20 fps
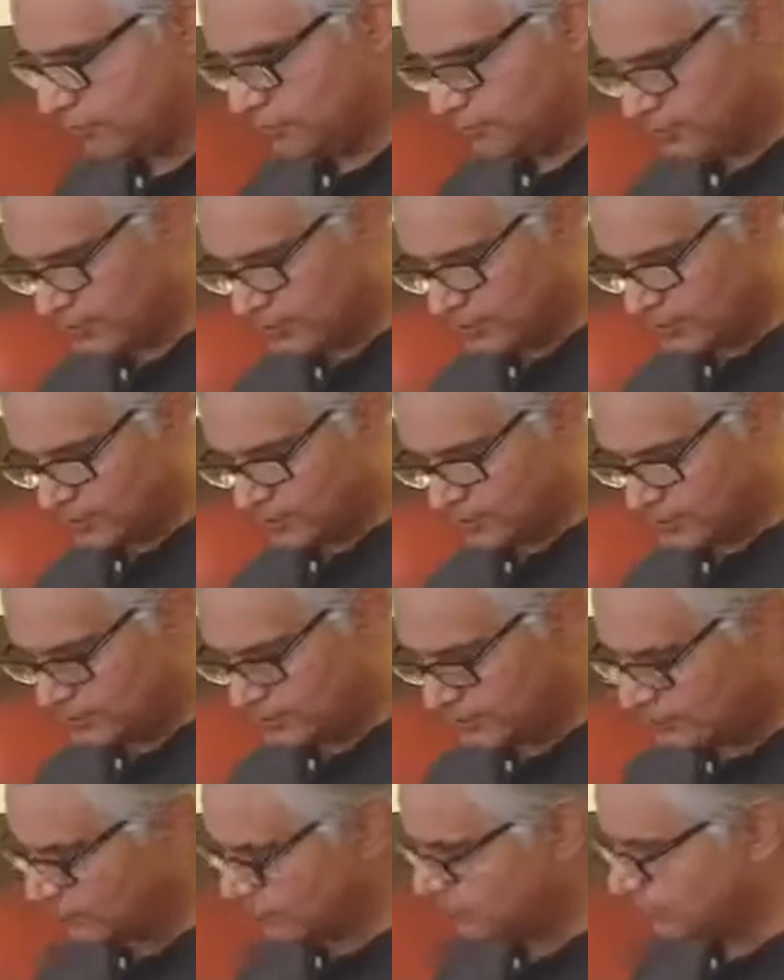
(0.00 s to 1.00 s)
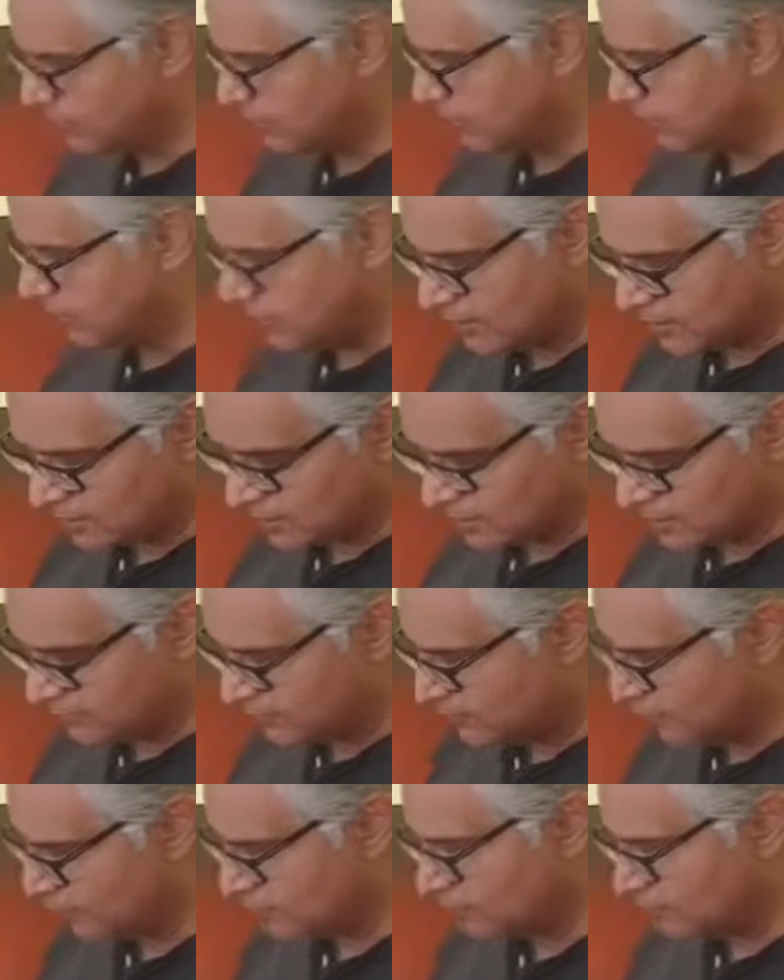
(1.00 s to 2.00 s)
okay? Nothing wrong with that. And I'm
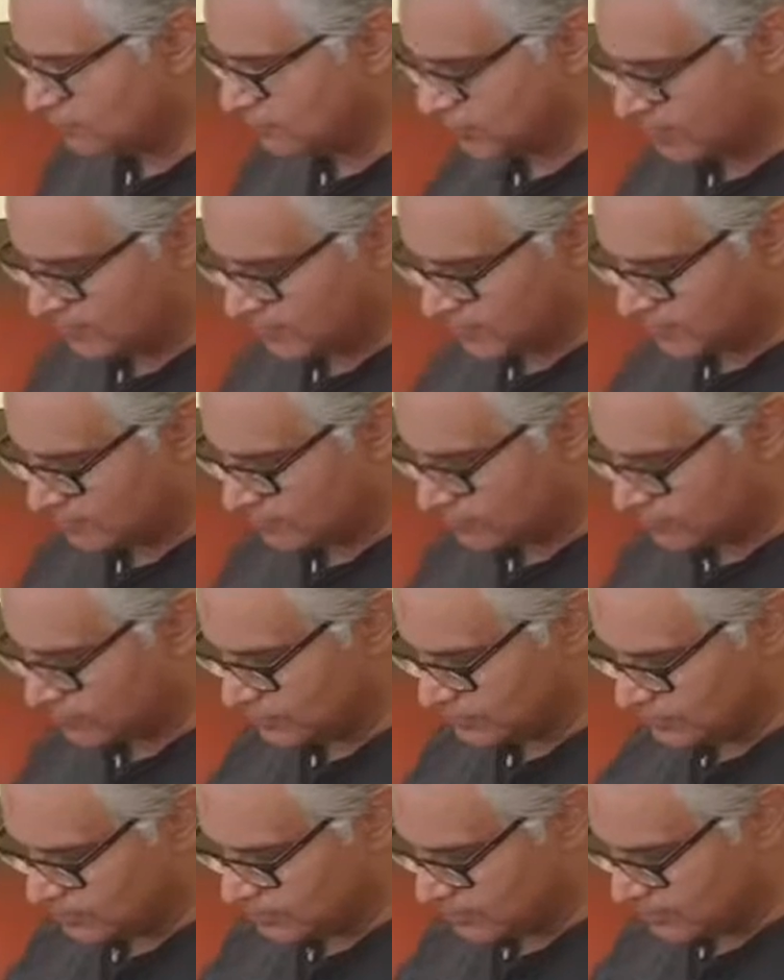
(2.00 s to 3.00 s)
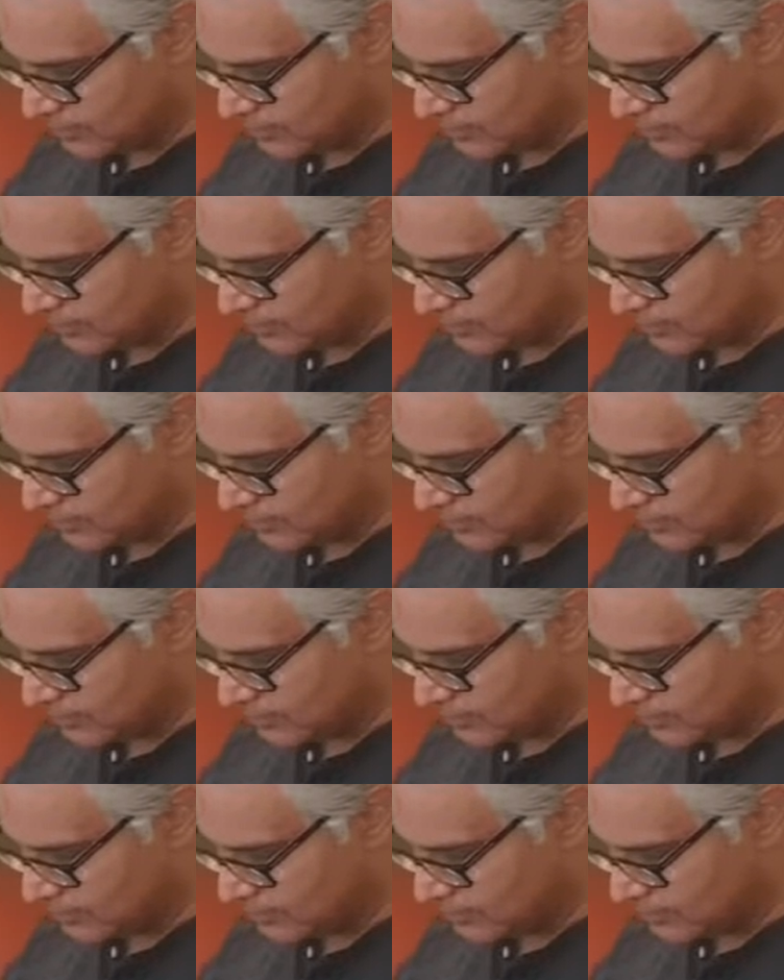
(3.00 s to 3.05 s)
not using my hand, I'm using